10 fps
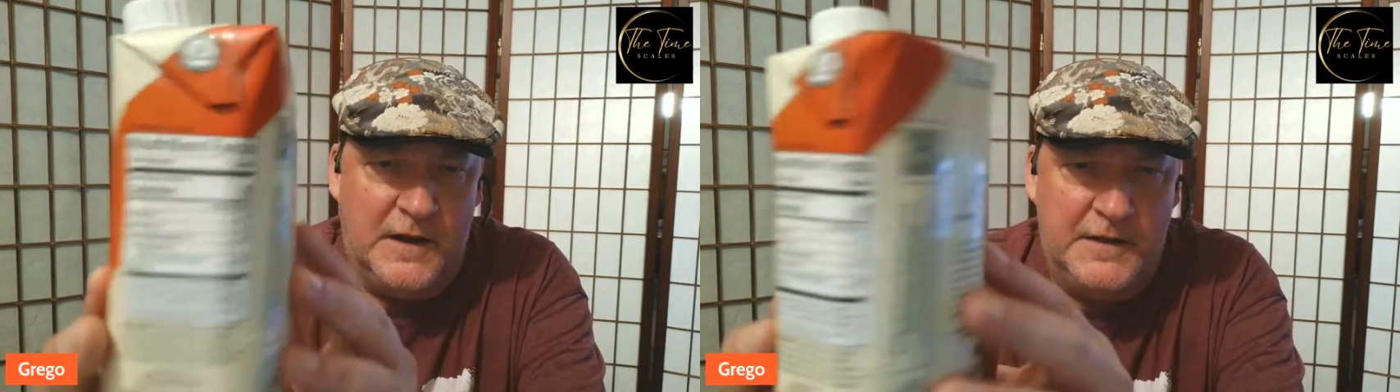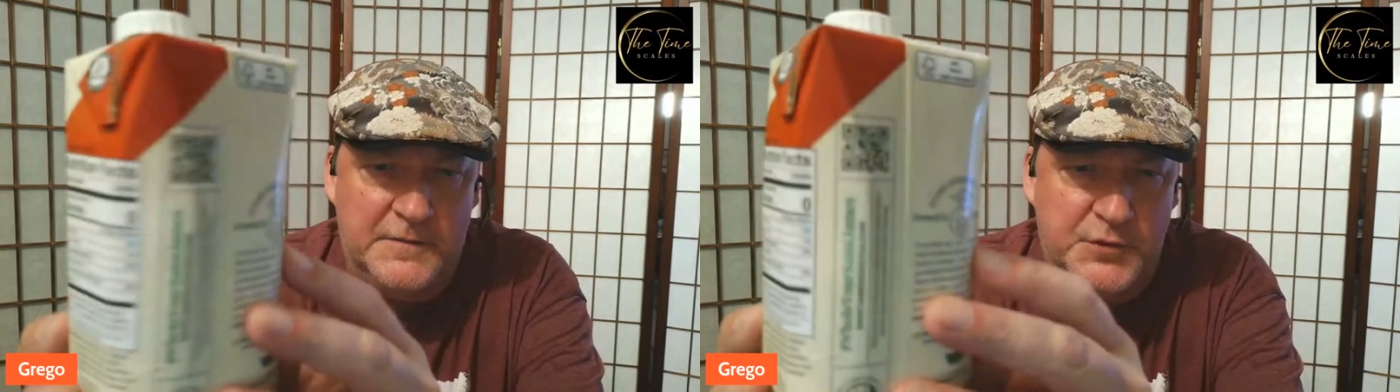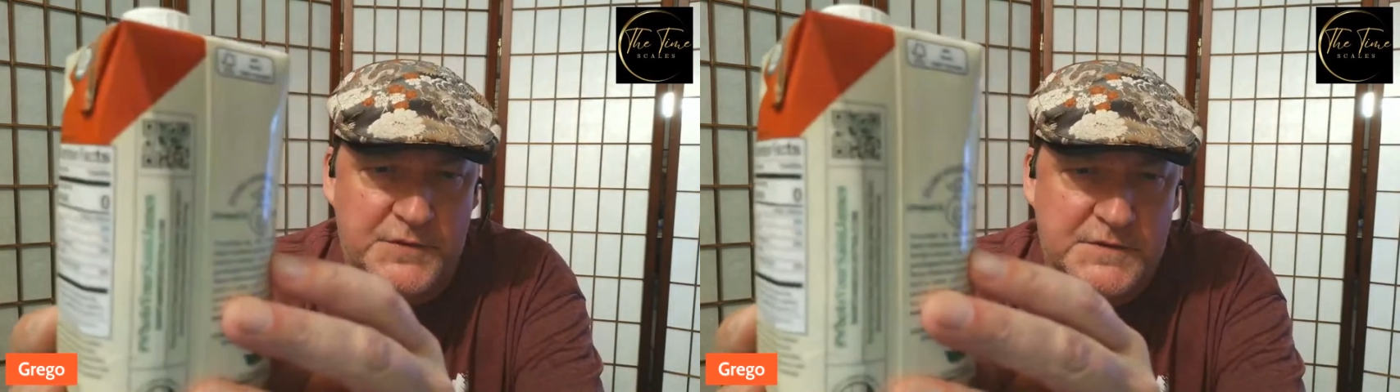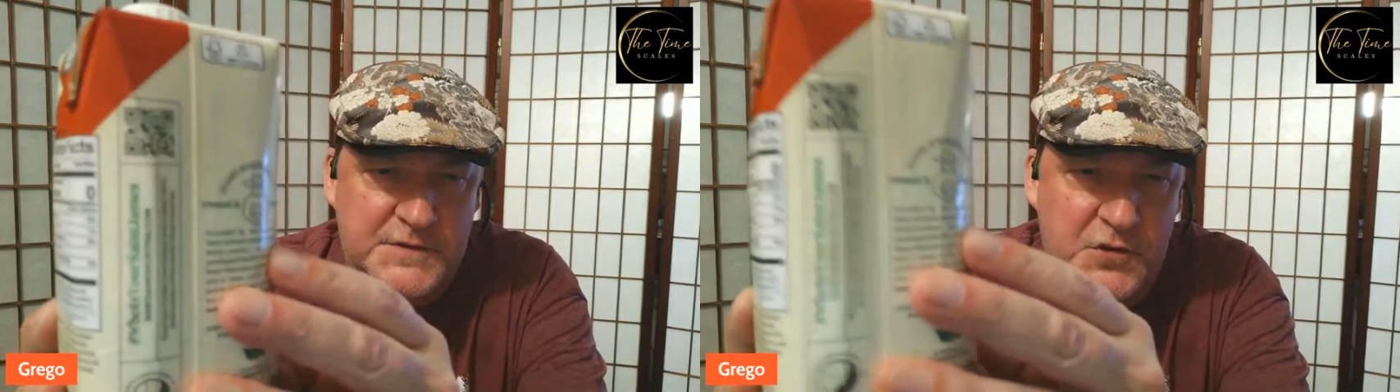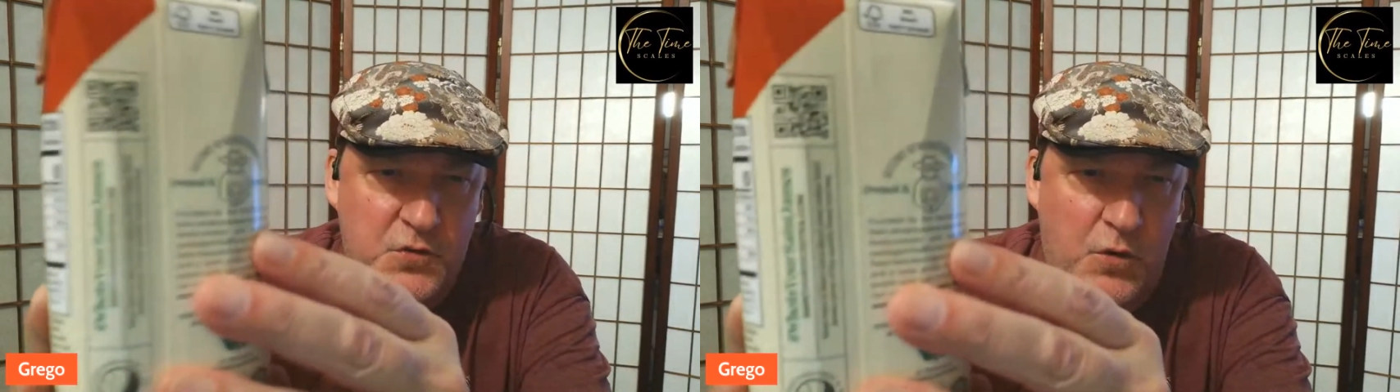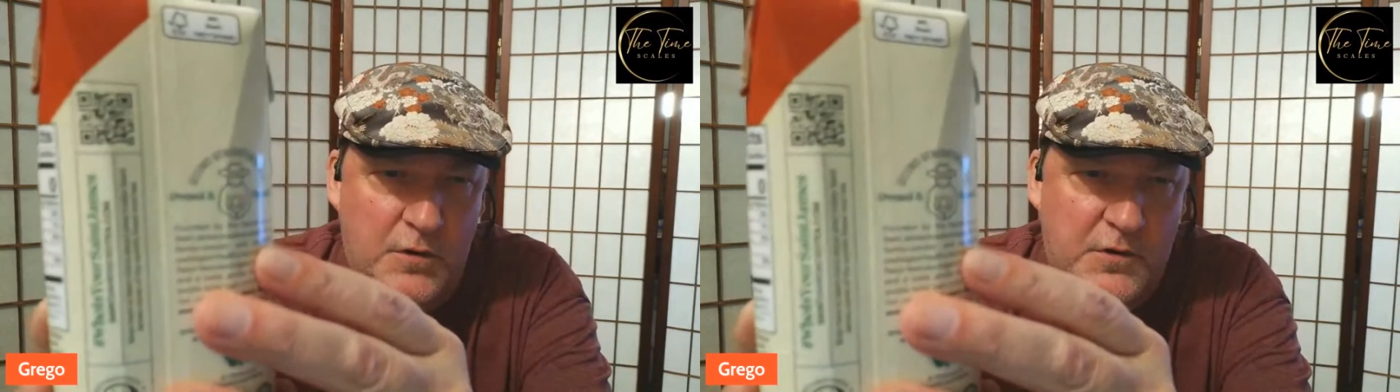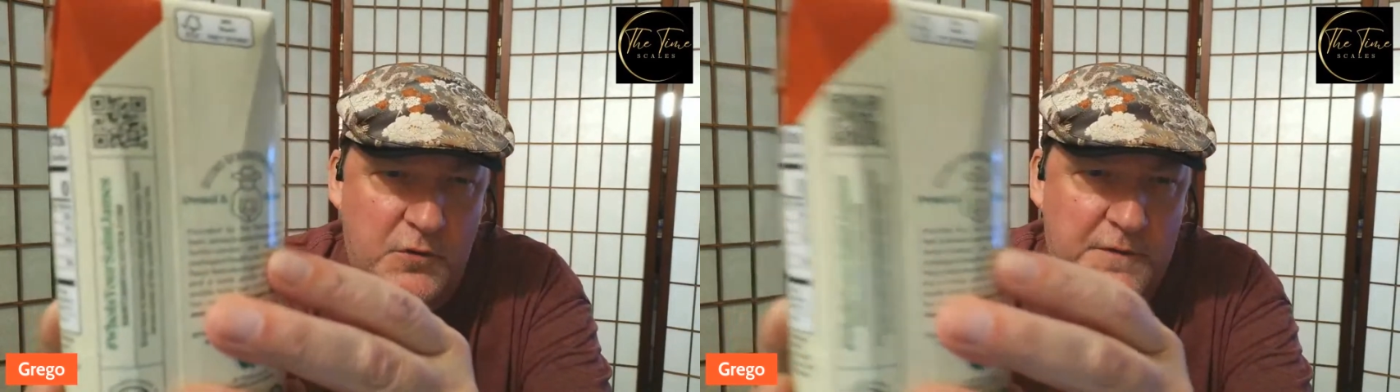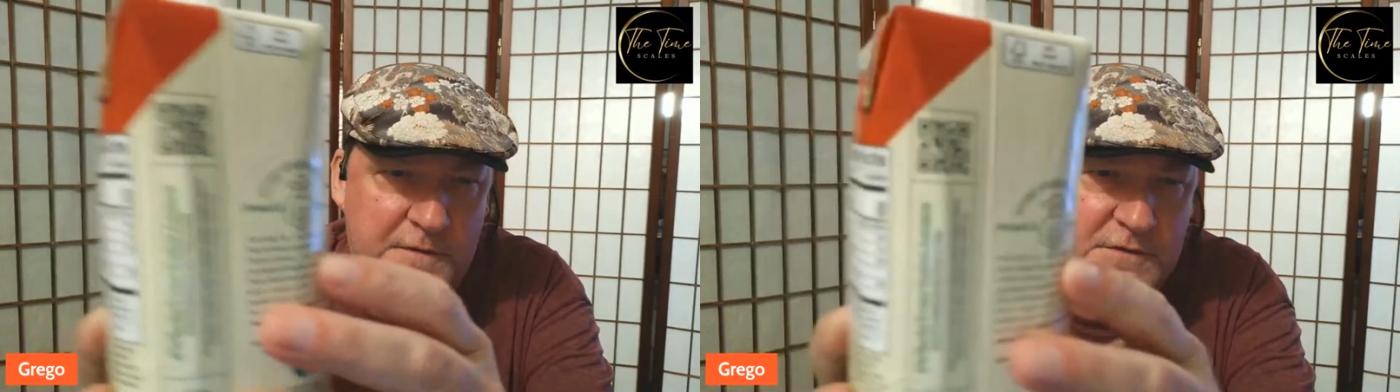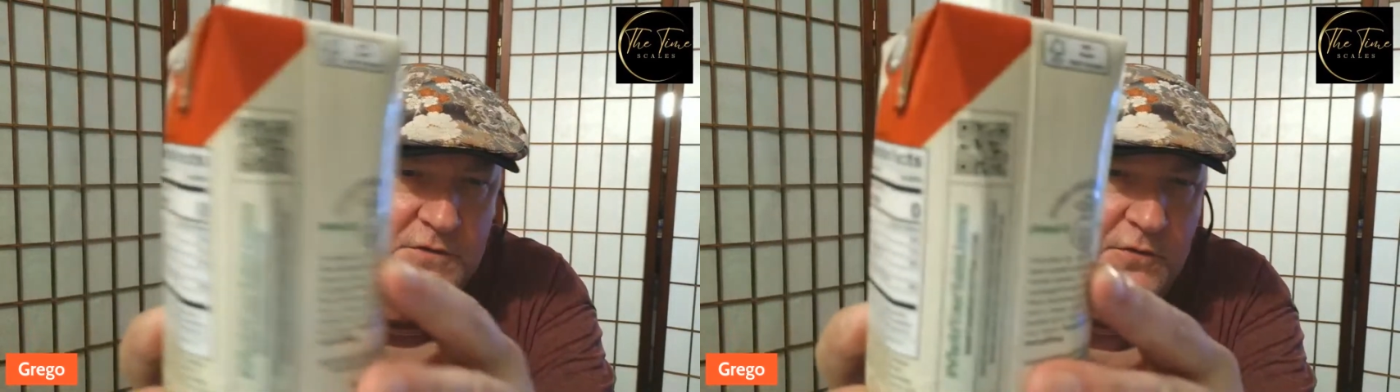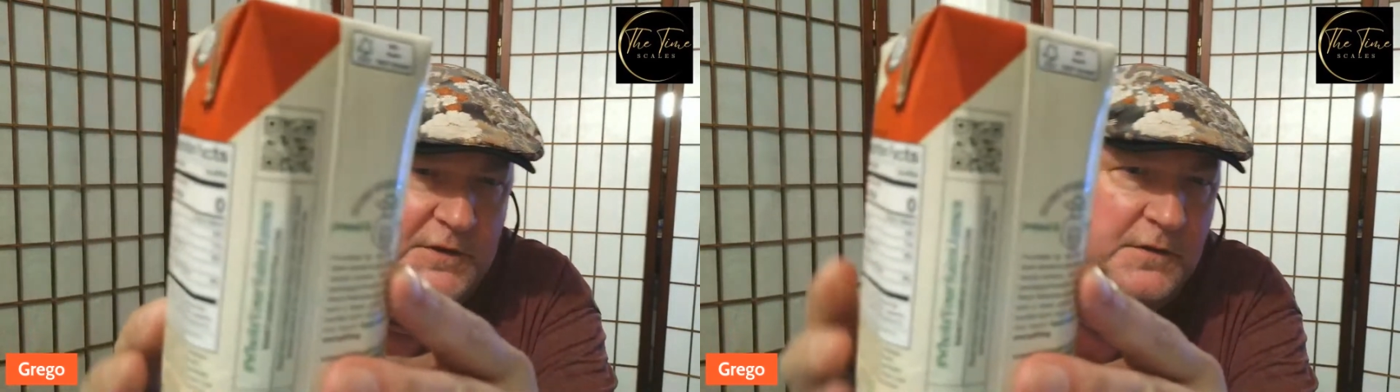I had put this QR code on the
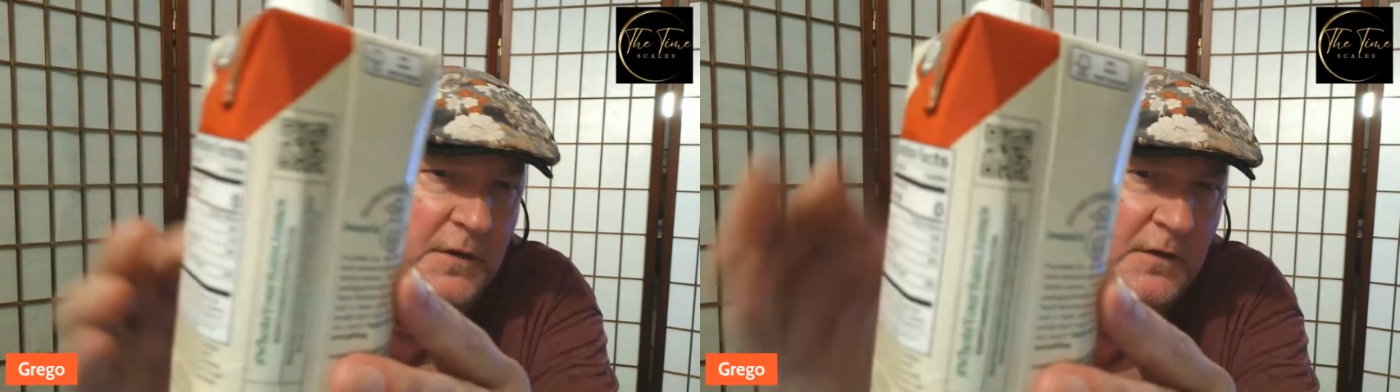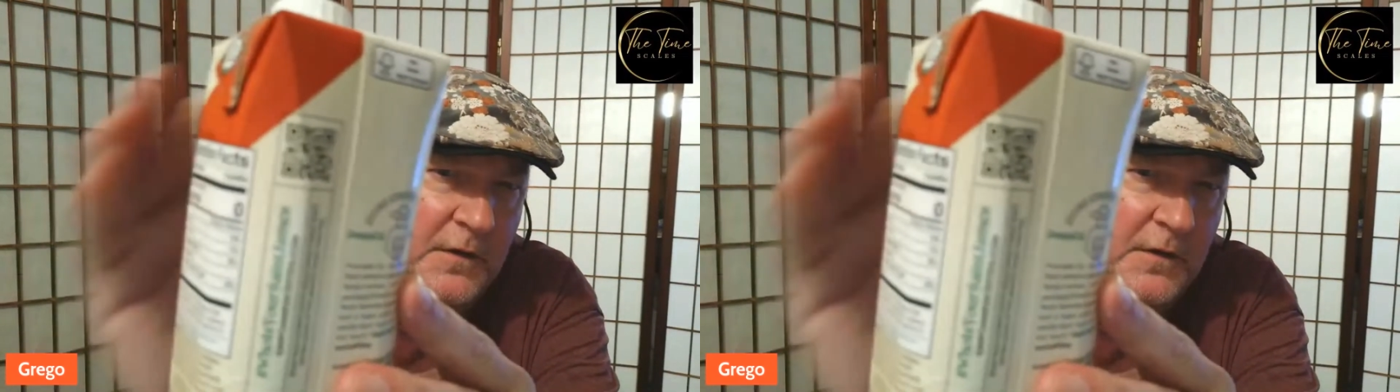screen,